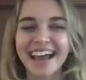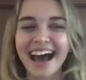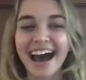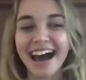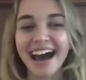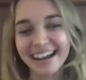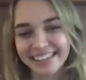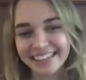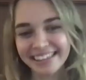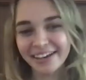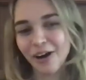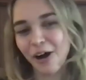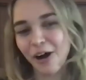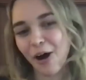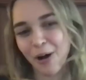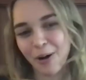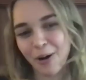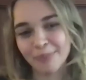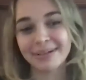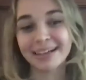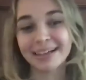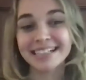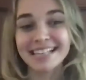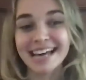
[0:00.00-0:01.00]
I think
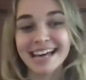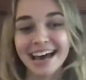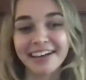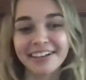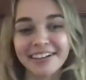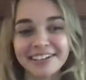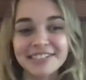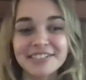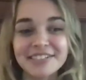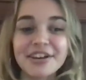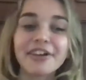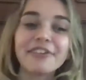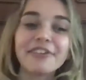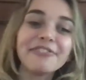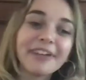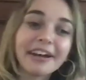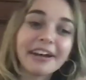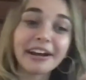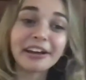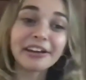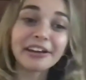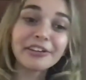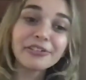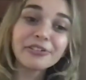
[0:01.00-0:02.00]
all my talents are
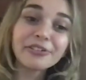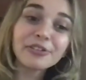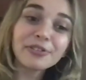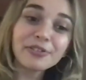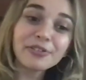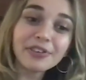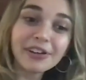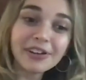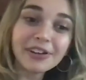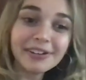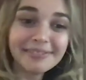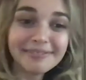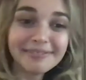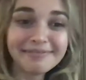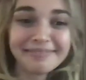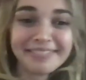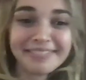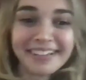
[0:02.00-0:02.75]
very useful.